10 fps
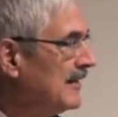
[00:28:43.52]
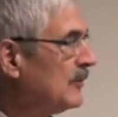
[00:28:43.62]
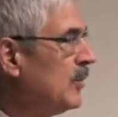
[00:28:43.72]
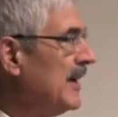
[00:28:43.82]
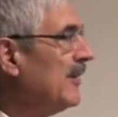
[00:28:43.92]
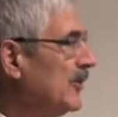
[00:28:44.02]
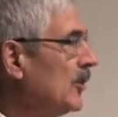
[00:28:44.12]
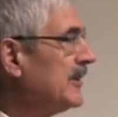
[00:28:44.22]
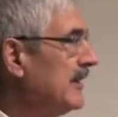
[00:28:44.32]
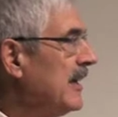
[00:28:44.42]
that we are
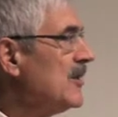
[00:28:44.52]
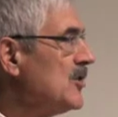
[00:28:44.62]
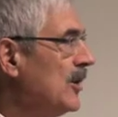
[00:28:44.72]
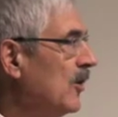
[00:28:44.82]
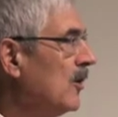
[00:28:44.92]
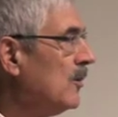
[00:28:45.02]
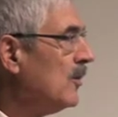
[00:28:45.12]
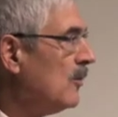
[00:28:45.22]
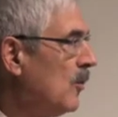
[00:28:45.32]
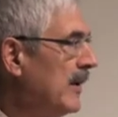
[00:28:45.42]
not an NGO.
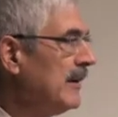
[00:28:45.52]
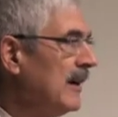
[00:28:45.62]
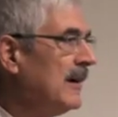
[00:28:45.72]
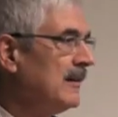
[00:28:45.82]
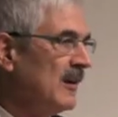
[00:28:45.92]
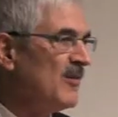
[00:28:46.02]
We are